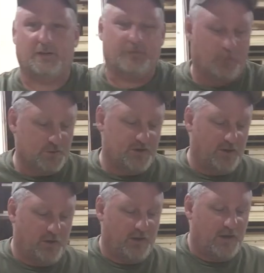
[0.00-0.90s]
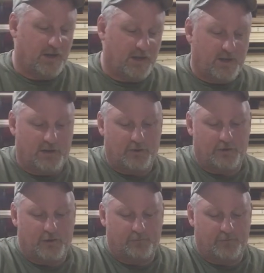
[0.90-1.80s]
It's forcing you to kind of get out of your
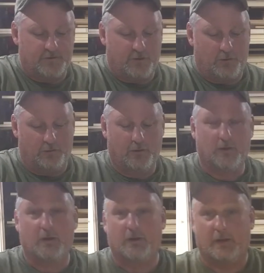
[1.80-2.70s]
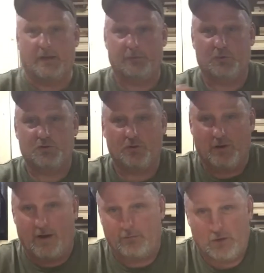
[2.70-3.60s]
comfort zone, like if you're
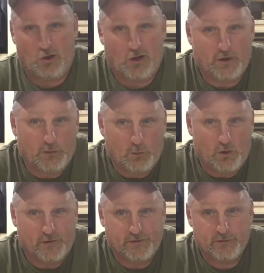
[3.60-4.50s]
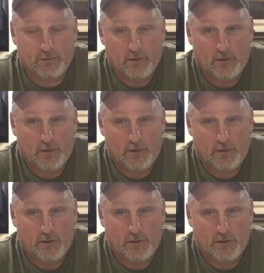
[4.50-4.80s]
shooting off a log in the woods.